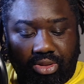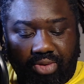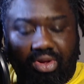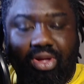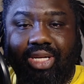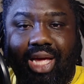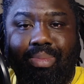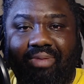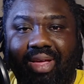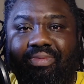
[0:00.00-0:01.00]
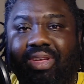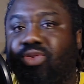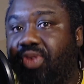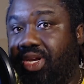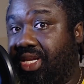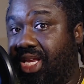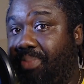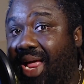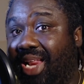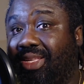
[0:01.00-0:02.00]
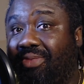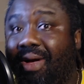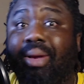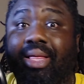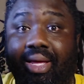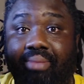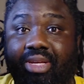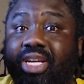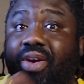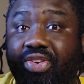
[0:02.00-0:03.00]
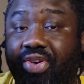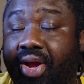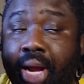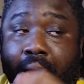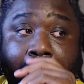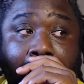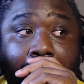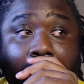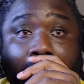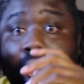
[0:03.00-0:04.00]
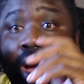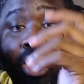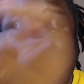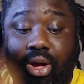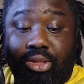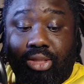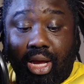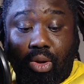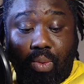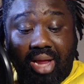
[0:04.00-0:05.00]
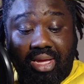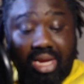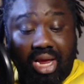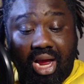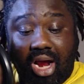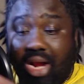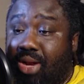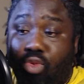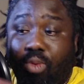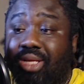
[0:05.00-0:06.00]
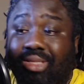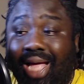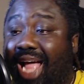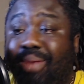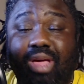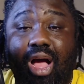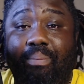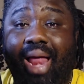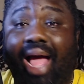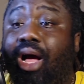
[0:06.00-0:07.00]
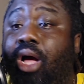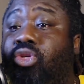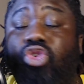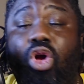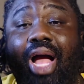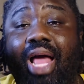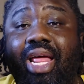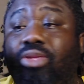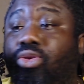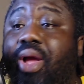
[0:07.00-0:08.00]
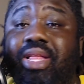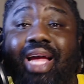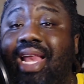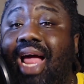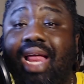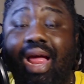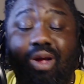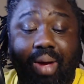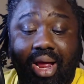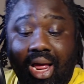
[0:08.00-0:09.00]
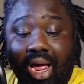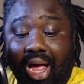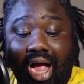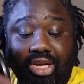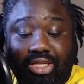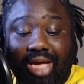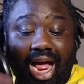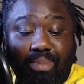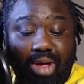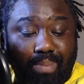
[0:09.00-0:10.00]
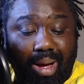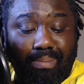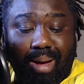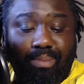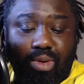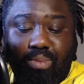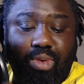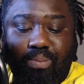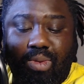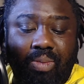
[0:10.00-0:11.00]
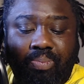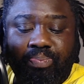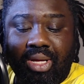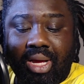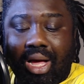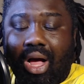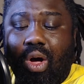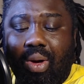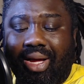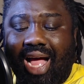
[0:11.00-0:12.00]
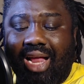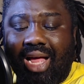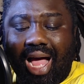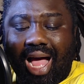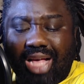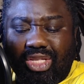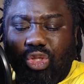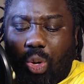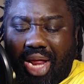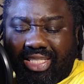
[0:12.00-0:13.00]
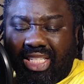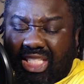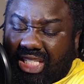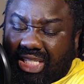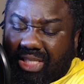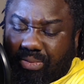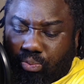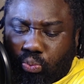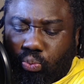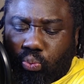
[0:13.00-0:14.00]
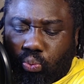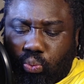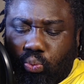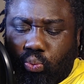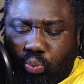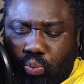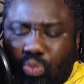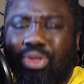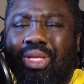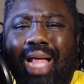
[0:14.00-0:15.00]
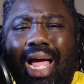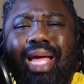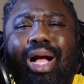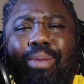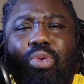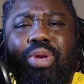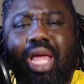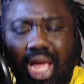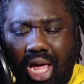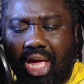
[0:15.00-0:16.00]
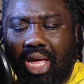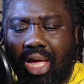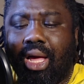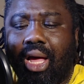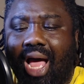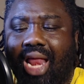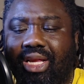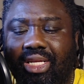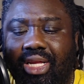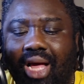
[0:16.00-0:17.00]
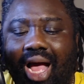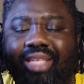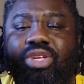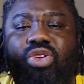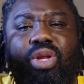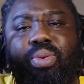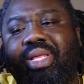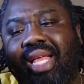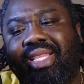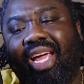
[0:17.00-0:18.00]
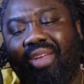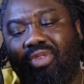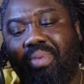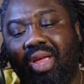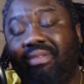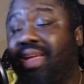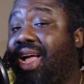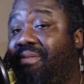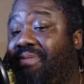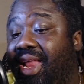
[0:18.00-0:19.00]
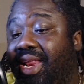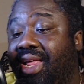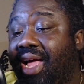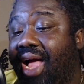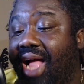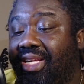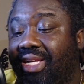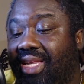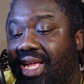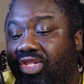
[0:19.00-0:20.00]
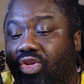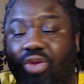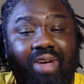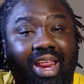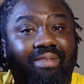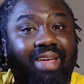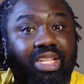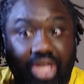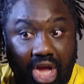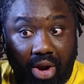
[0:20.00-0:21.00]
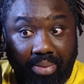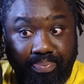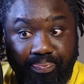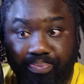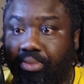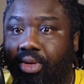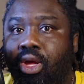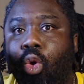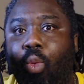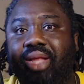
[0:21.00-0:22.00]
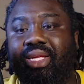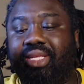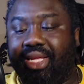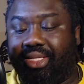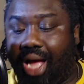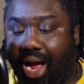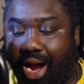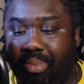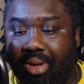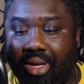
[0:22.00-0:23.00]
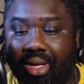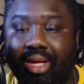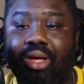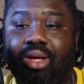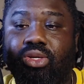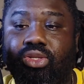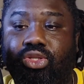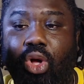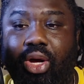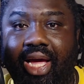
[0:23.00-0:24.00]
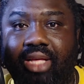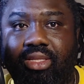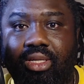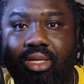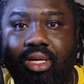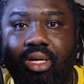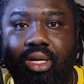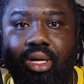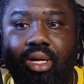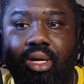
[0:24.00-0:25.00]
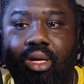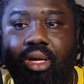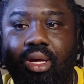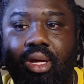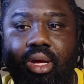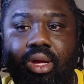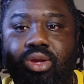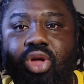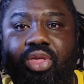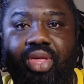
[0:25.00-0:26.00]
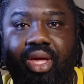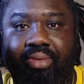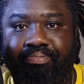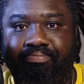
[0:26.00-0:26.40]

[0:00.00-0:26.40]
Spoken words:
difficult to get my veins really deep lying. It's a family thing. It's hereditary. The dick went in here. Woman tied me up like a drug addict going to get that heroin. And she tied me up, bam, bam, boom, boom, boom. Oh, can I saw this. Now you come on in. And then I said, usually they take it from here. They can't find any. And she said, this couldn't find any veins here. Went into this arm. Stuck it. Nothing.